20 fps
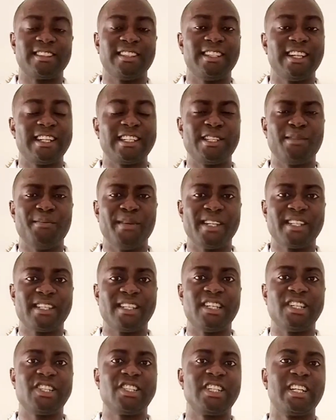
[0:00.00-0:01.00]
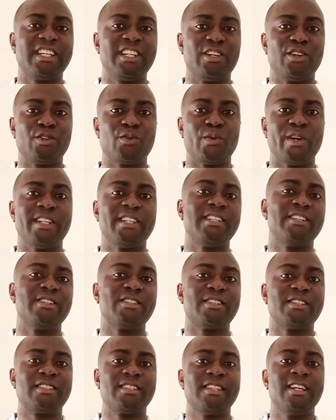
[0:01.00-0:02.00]
That's the message that the Lord
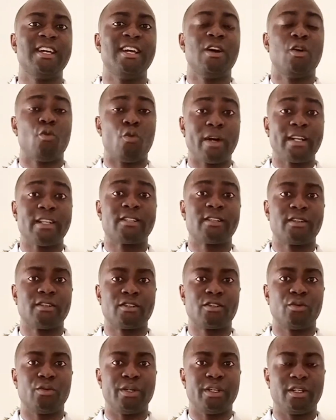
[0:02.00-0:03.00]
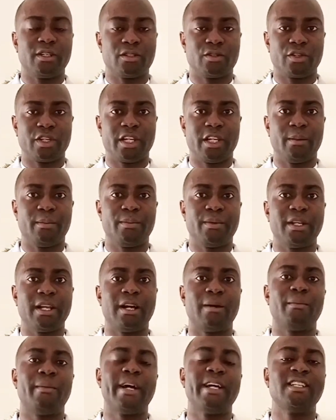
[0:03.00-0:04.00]
wants us to keep in our
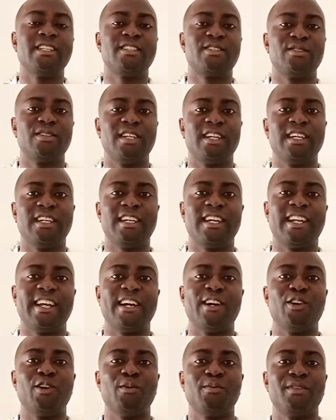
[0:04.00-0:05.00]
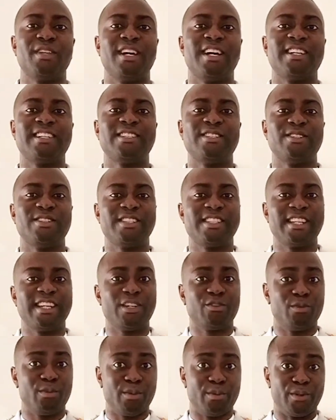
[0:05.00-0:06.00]
minds today. And I hope that your day
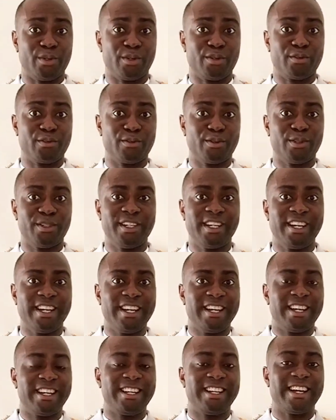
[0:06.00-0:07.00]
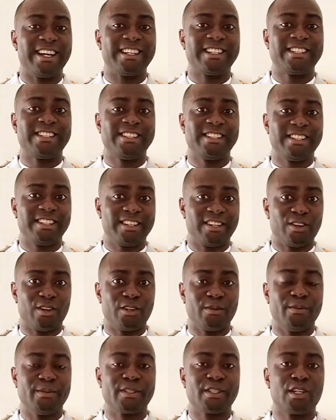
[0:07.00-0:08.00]
will be beautiful, that God
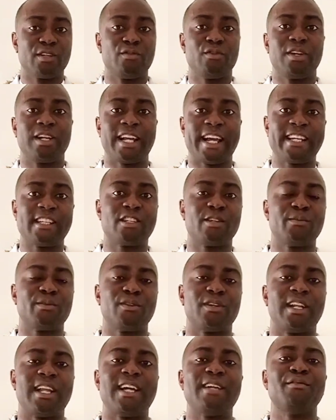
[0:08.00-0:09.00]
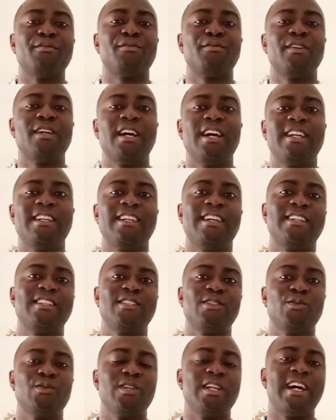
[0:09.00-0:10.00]
himself will light up your life, and that you
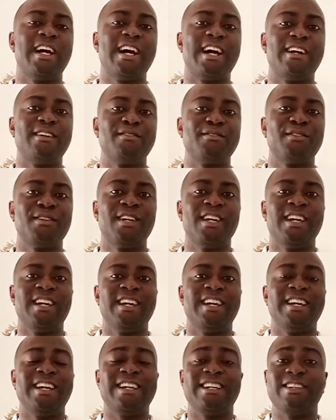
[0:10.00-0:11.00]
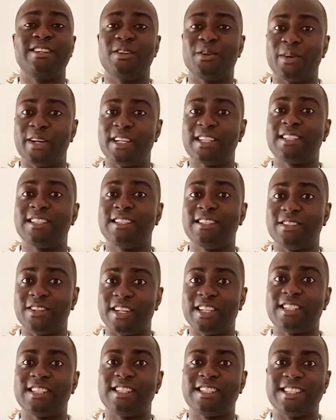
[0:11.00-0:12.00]
will have a great,
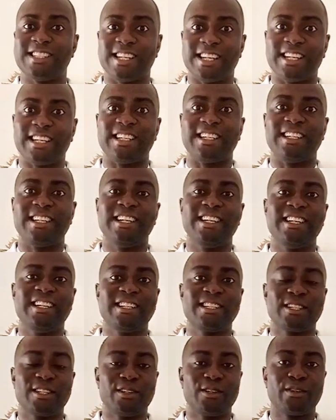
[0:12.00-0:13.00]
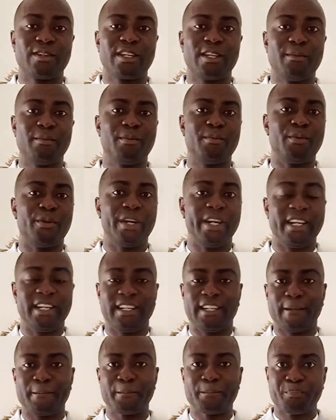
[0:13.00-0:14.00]
great day. So keep
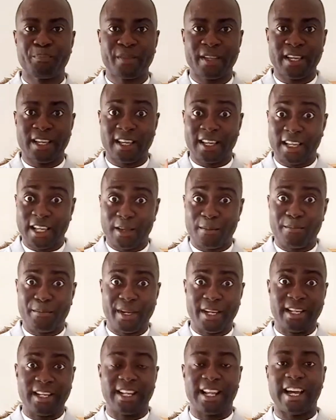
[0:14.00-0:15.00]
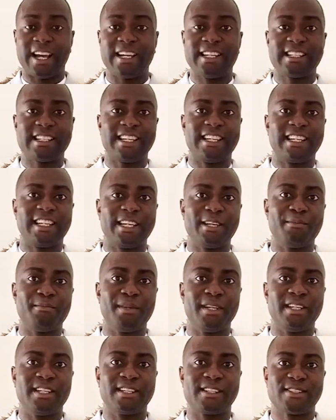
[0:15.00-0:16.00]
praying, keep being light, and keep
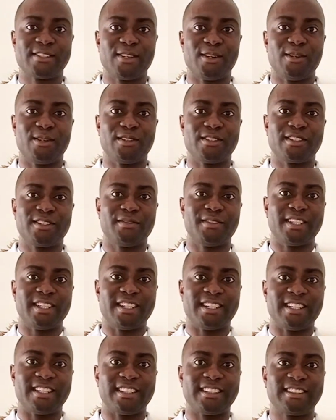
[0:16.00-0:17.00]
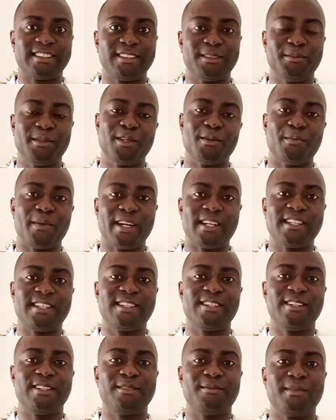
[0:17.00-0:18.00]
being the salt of the earth. May the Almighty
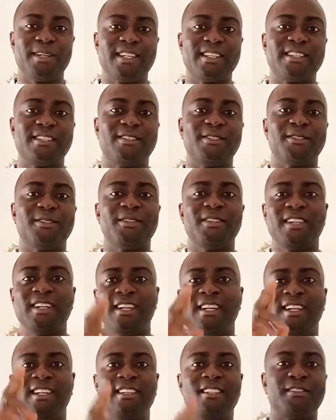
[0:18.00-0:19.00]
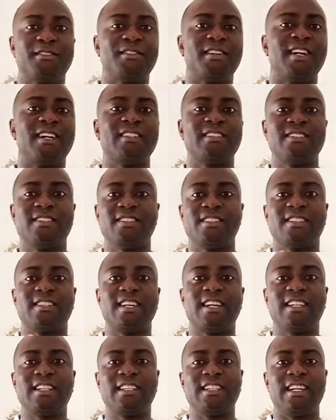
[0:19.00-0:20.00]
God bless you, the Father, the
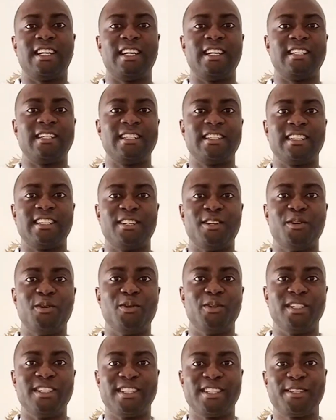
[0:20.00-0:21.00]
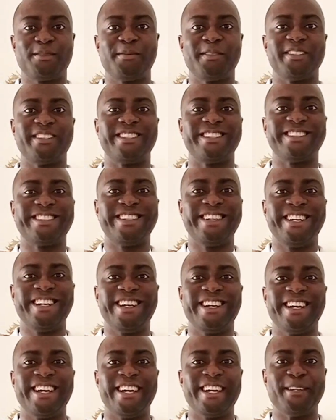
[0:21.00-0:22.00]
Son, and the Holy Spirit.
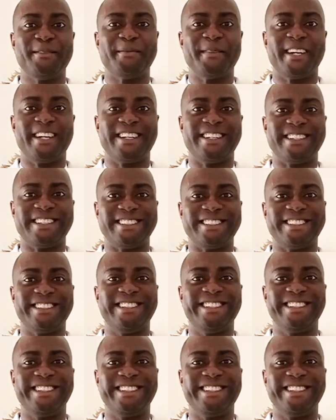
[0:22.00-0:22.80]
Amen.